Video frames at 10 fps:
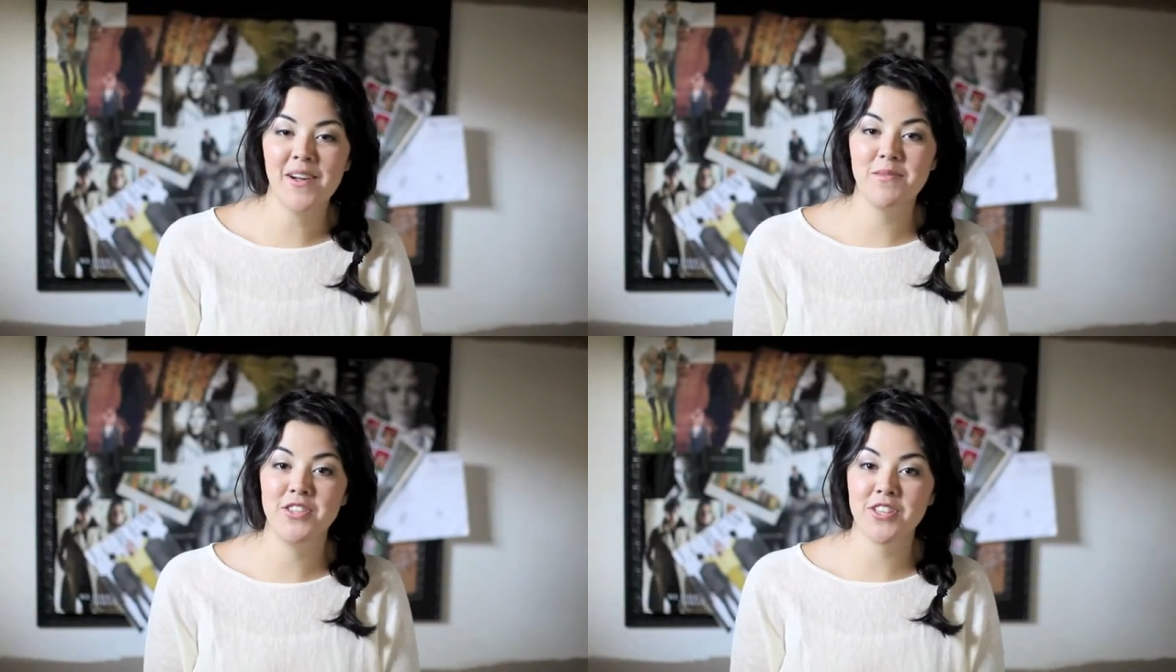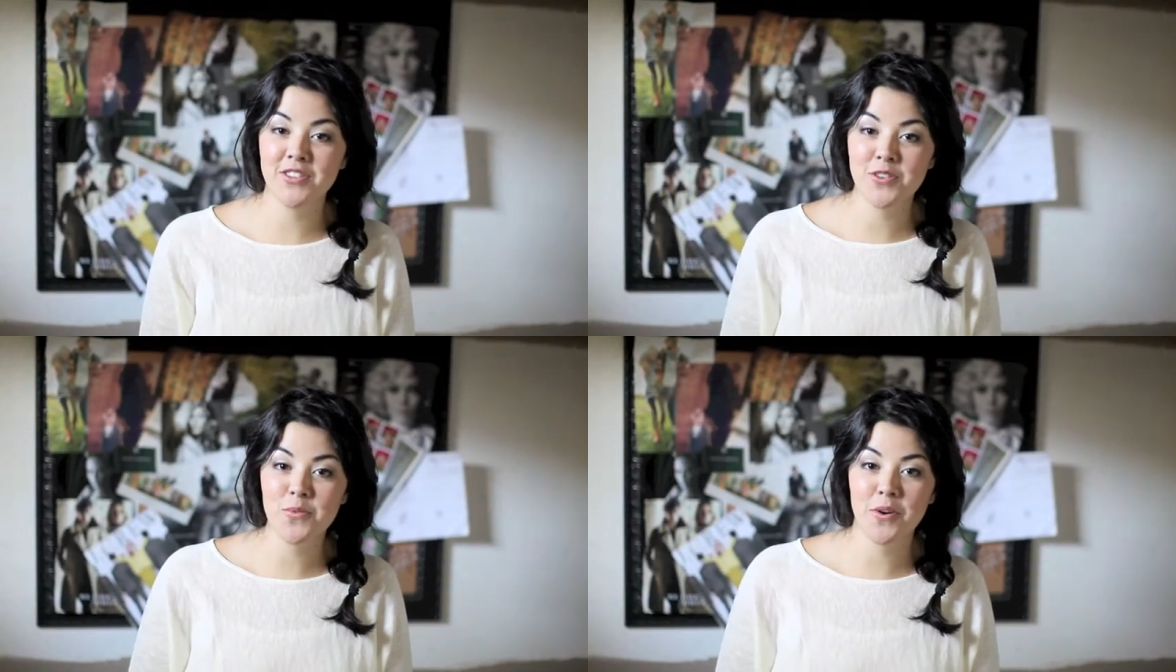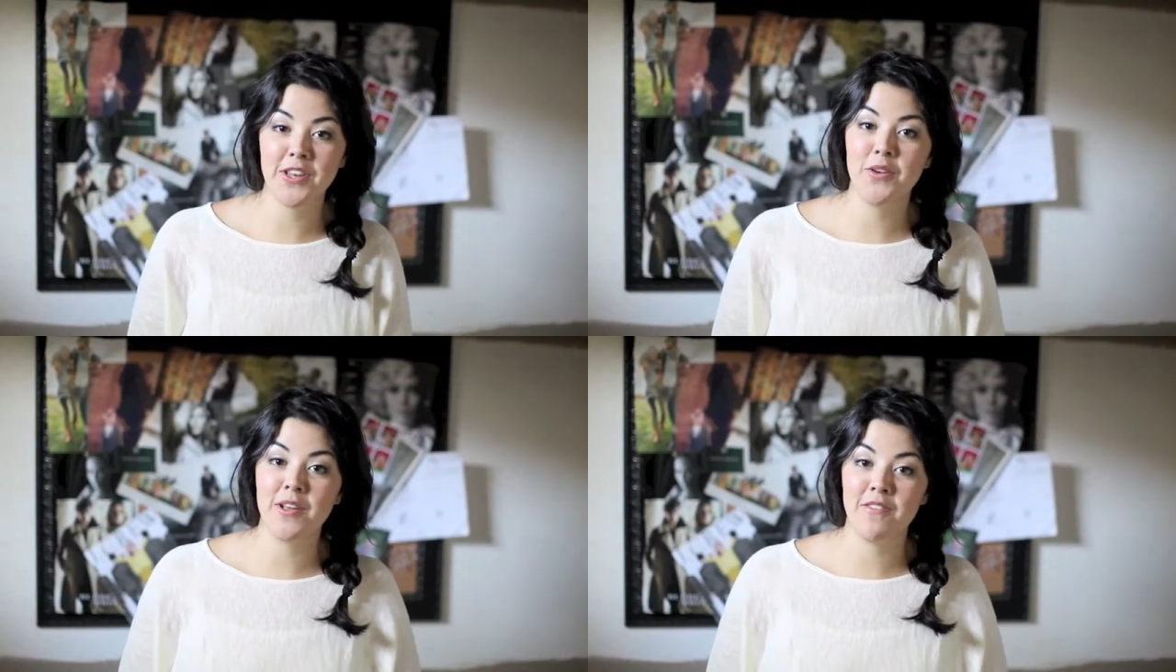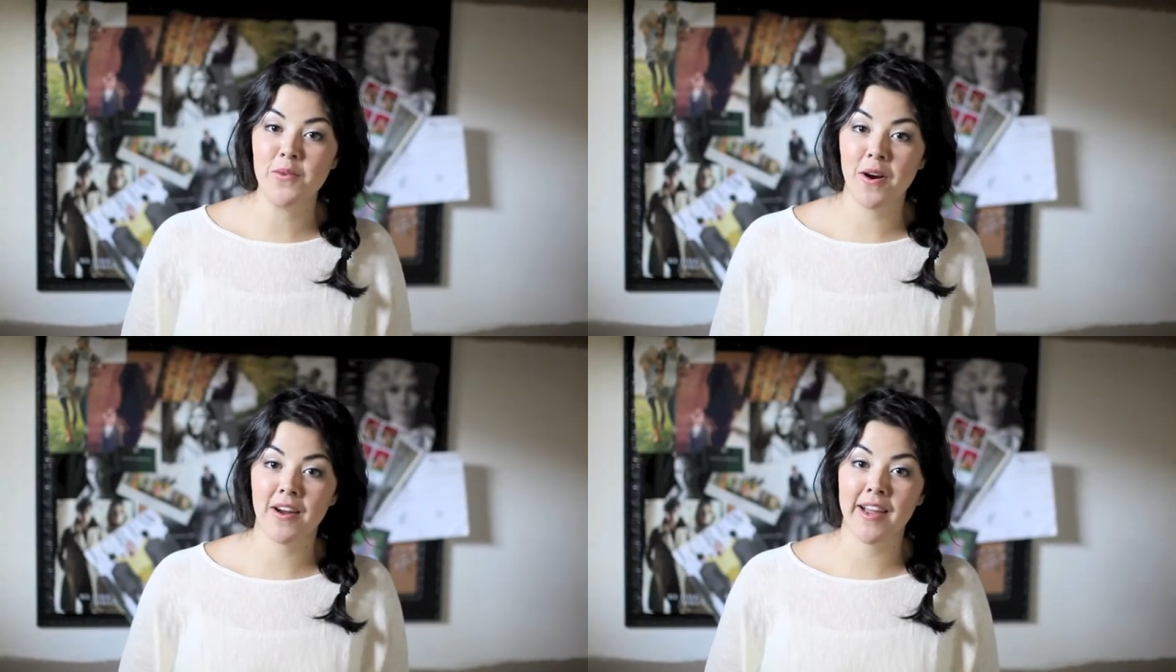Just to warn you, if
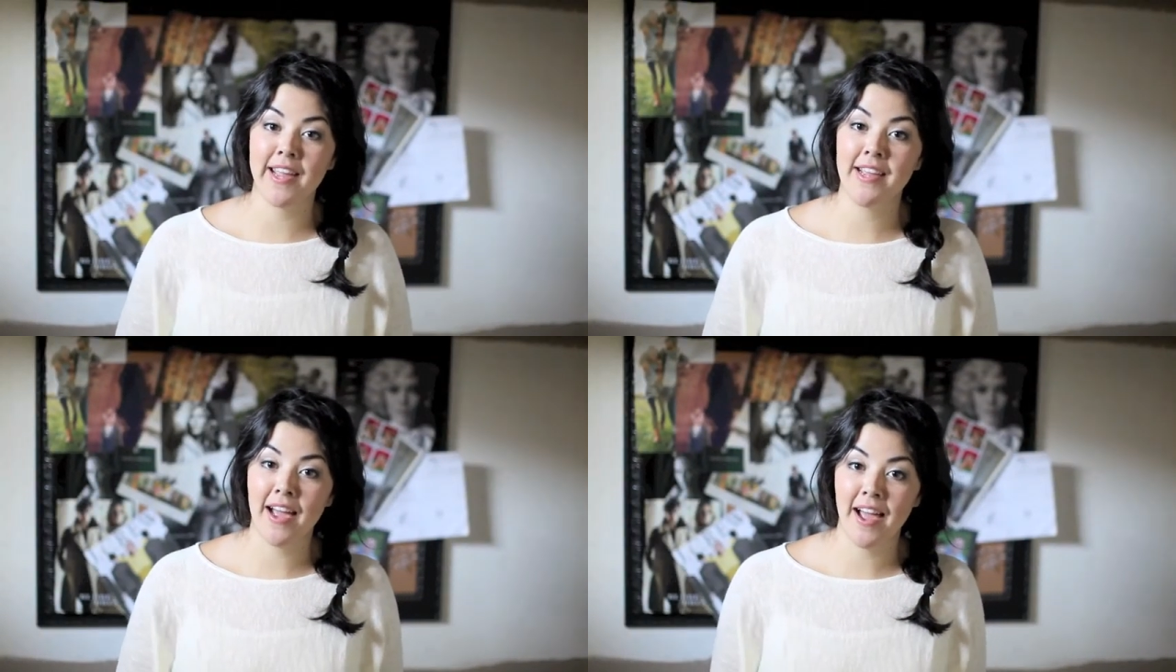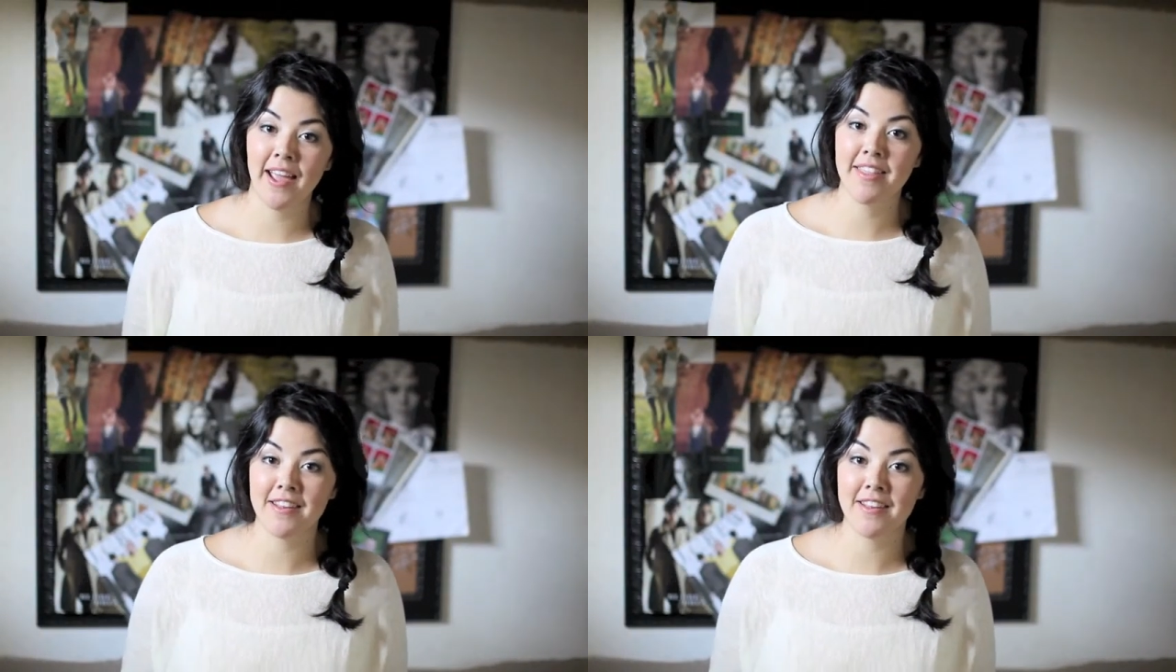you are a guy,